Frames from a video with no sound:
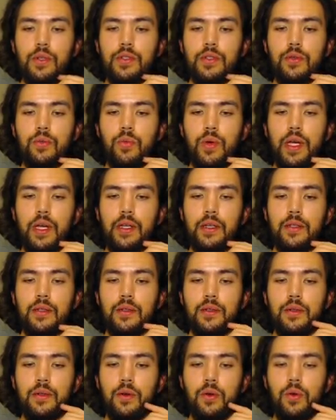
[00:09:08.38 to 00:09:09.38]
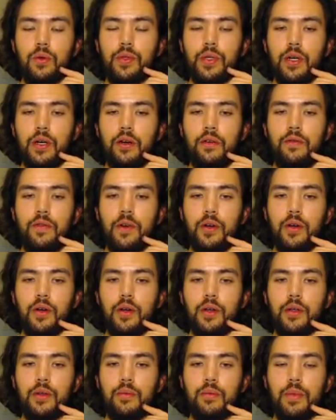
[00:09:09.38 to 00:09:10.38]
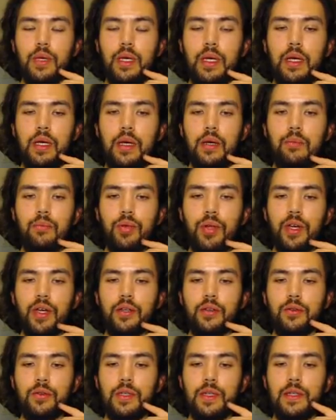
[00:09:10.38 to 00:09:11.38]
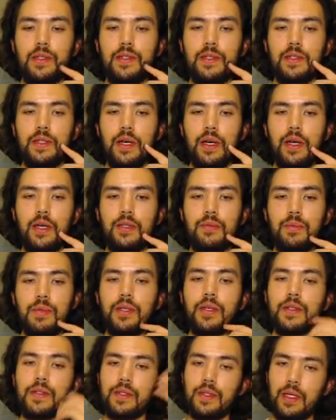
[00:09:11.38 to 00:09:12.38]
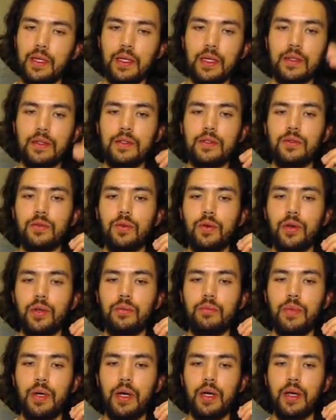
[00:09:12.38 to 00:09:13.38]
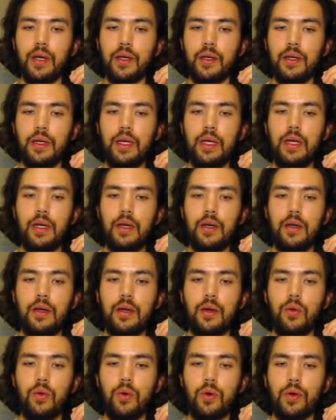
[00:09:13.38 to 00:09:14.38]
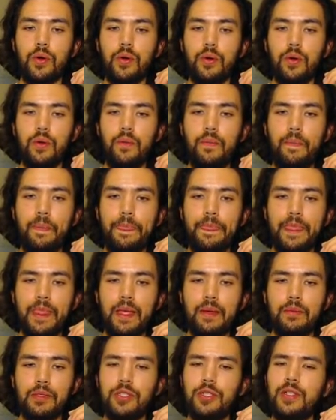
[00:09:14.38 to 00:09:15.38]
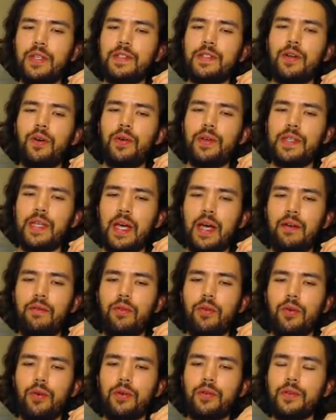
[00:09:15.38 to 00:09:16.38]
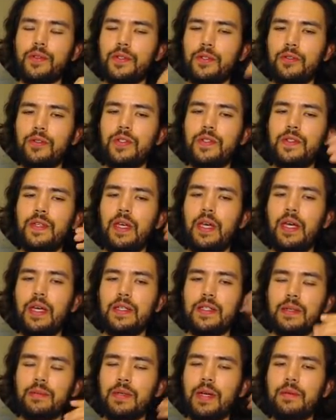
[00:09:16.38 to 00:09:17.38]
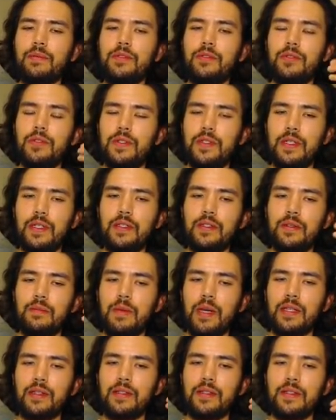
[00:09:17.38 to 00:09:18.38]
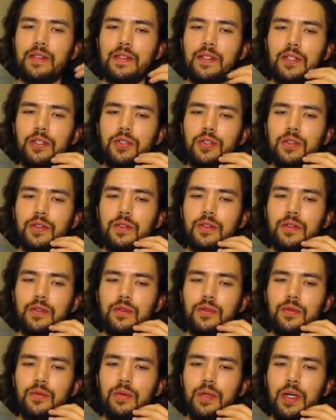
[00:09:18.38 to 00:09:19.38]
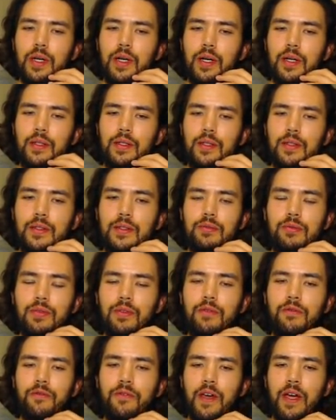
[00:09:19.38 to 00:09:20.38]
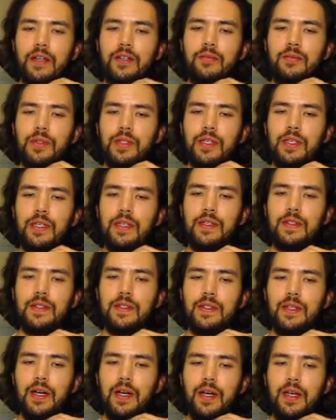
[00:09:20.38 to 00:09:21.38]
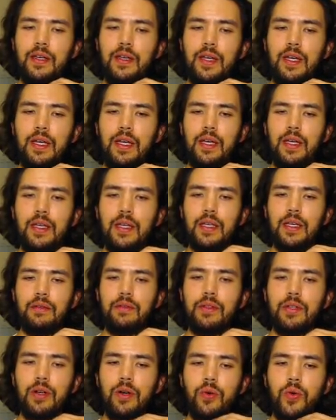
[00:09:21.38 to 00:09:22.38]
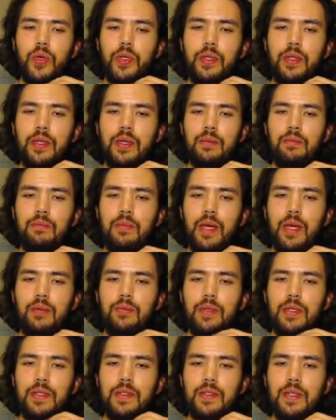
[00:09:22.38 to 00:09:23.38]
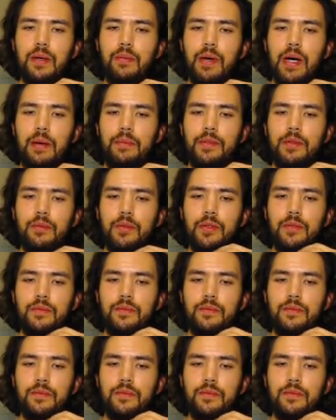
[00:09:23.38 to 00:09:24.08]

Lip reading: wait, hold off on playing your Kiseitais because they get destroyed by Oracle. But she doesn't always have Oracle, so sometimes you just need to make the decision to infect with the Kiseitai, even though it may be suboptimal.